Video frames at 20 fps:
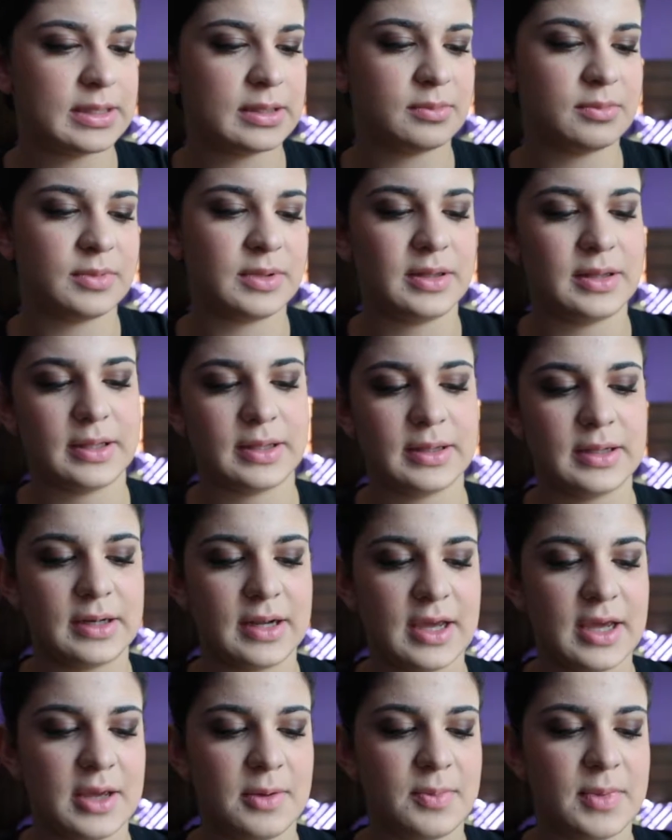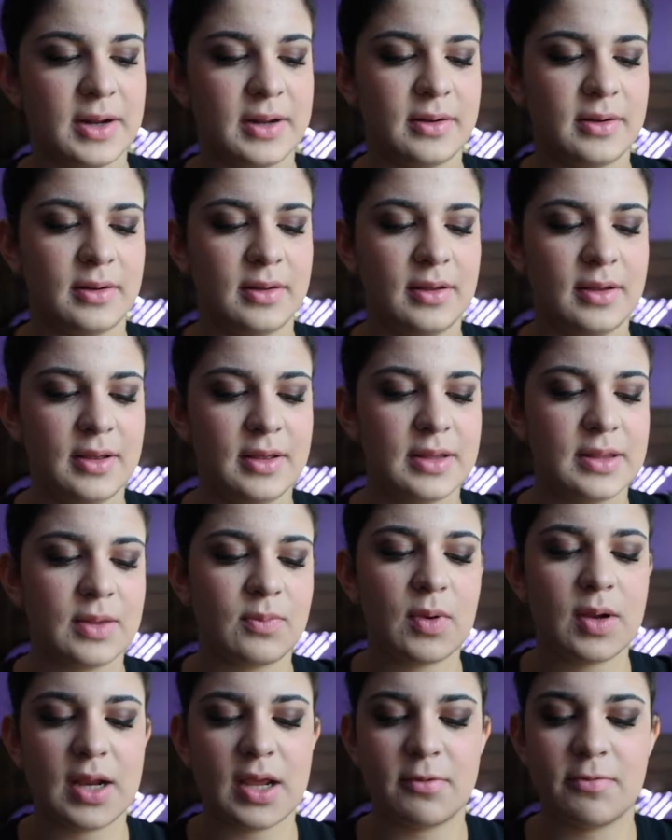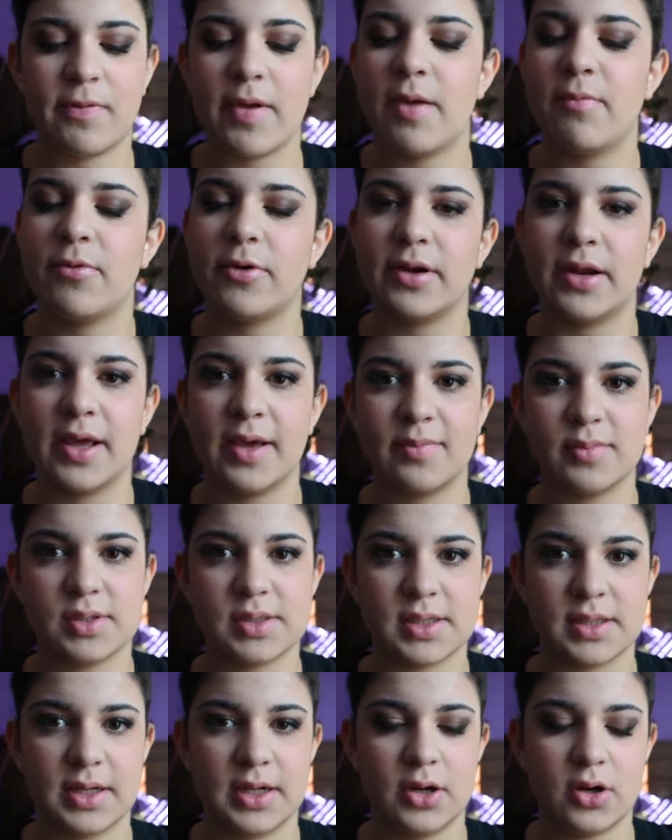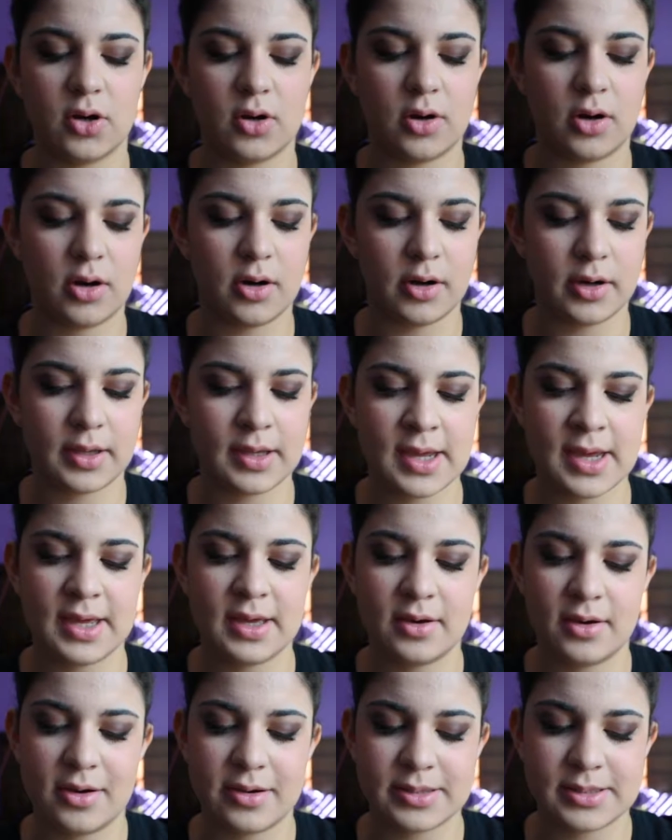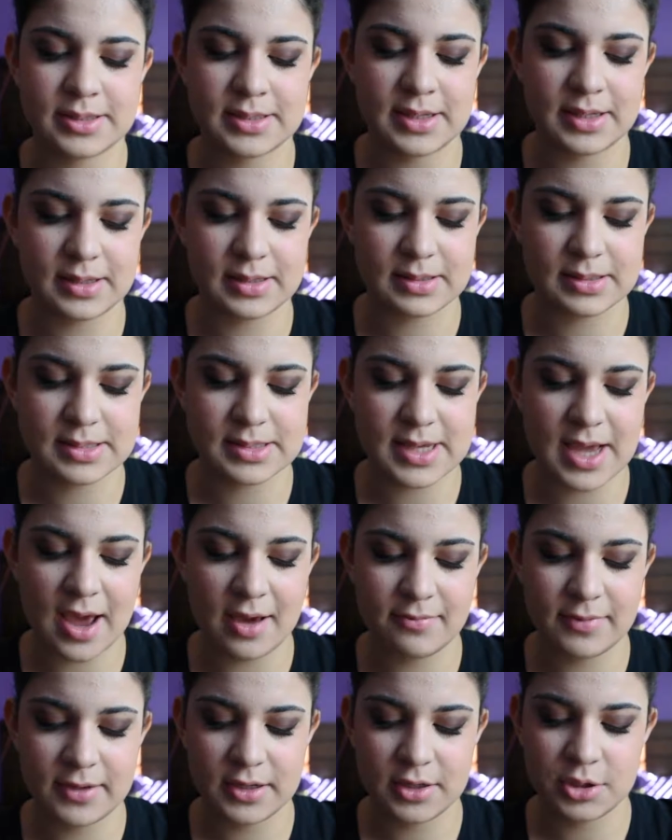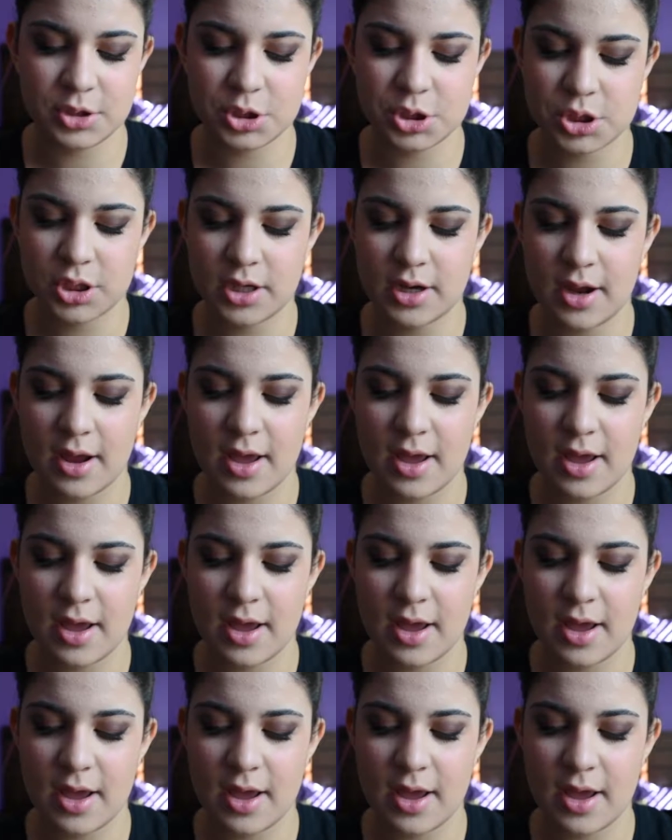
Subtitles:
Like, I mean, like, the name, and I think my favorite names in here are Chaos and Savage